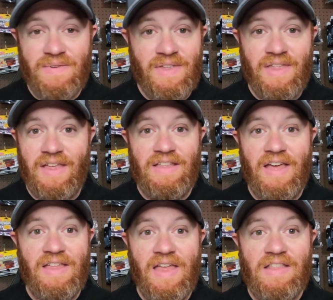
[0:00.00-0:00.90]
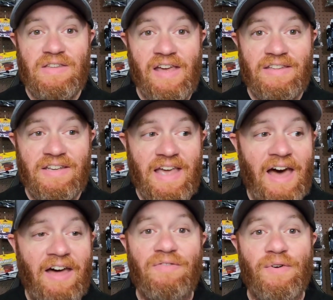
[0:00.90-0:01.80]
It's
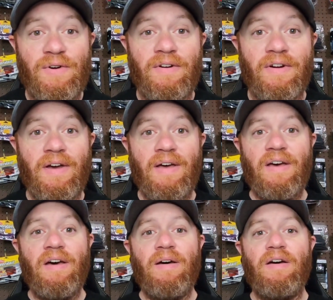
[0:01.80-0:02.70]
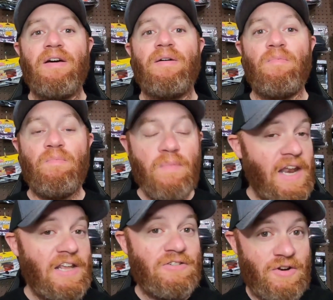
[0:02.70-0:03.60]
counted for
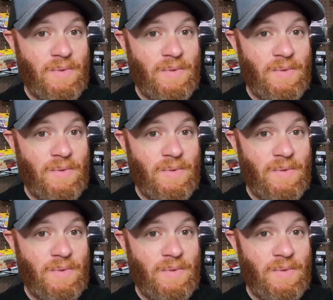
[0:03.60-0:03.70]
many tournament